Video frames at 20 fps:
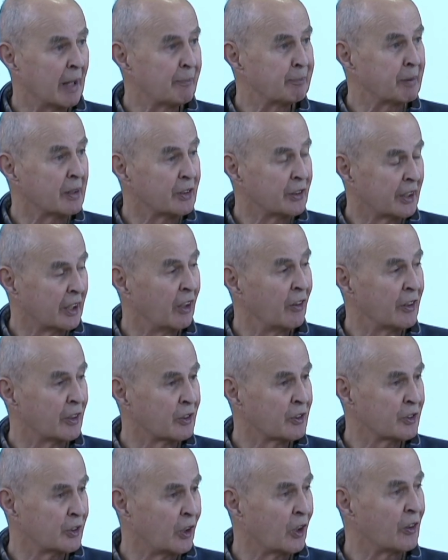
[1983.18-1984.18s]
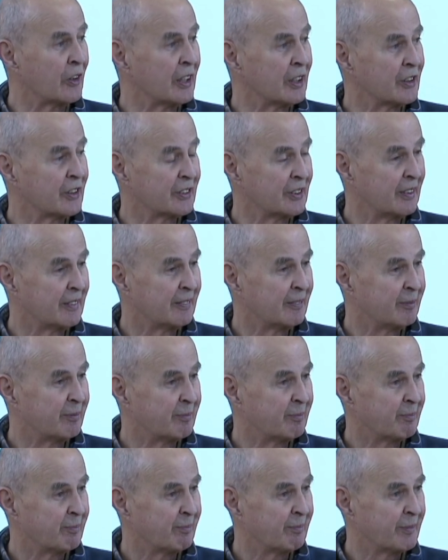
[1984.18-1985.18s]
up and tell their stories,
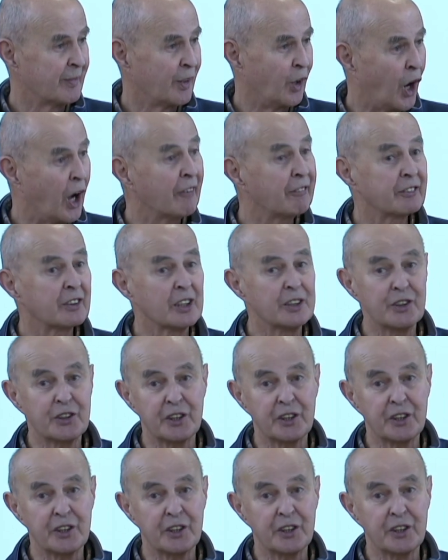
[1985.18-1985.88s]
often